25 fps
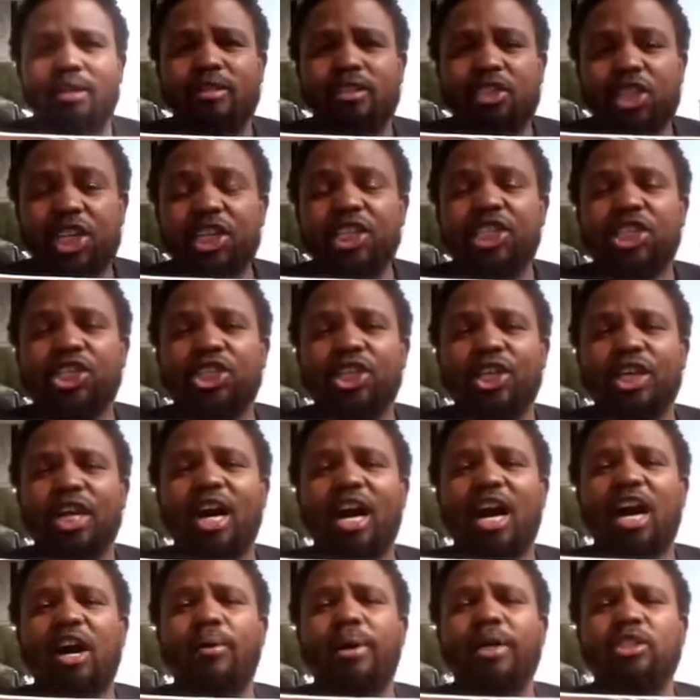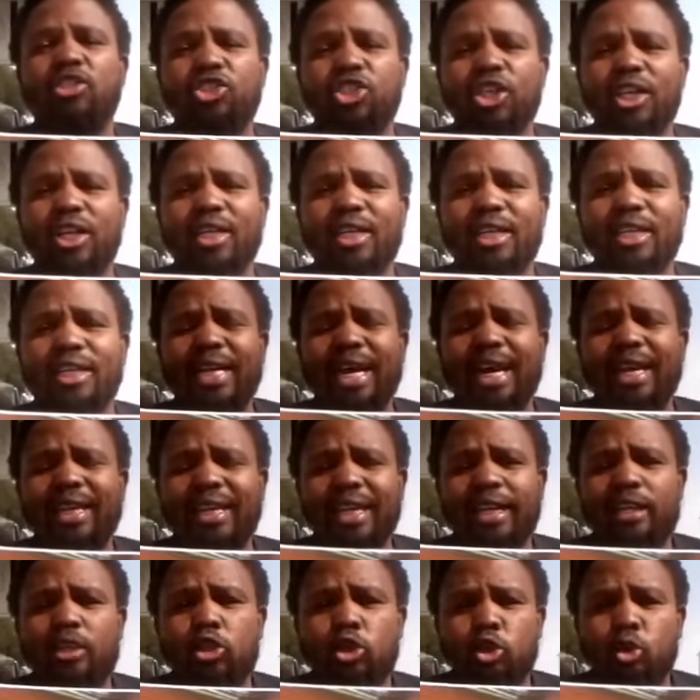Teach our children
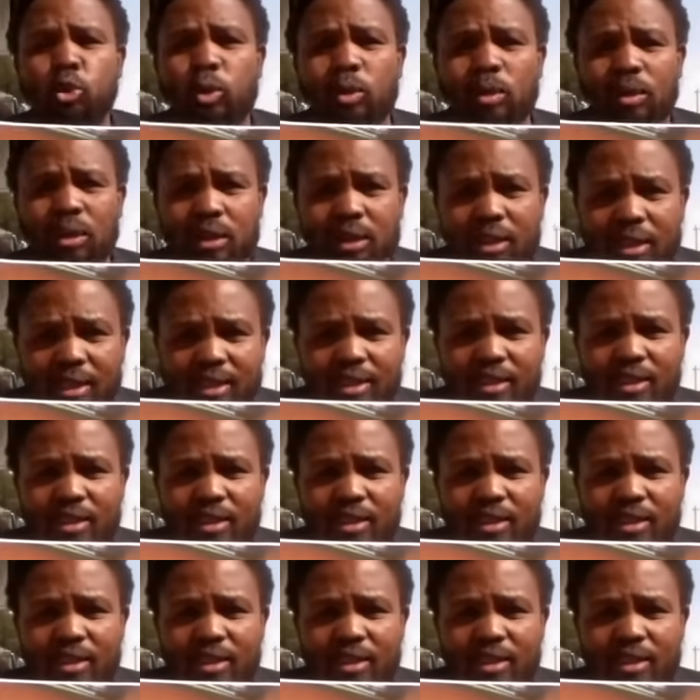the truth.